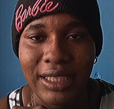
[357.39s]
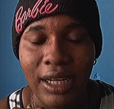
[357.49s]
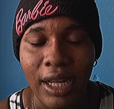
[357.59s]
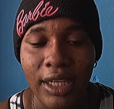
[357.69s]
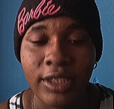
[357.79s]

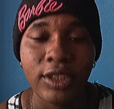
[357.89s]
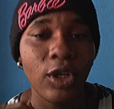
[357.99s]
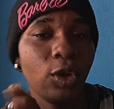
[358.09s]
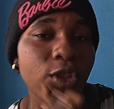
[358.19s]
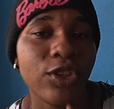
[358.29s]
And
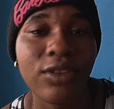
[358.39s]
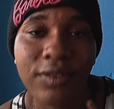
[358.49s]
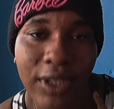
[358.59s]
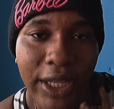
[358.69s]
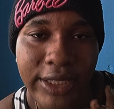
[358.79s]
also don't
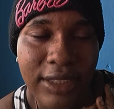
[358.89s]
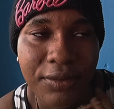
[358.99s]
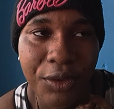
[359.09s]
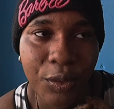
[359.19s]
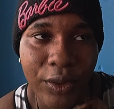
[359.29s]
forget, if
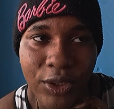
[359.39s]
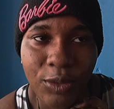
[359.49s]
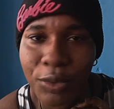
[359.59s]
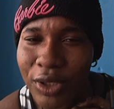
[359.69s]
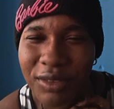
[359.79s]
you want to book a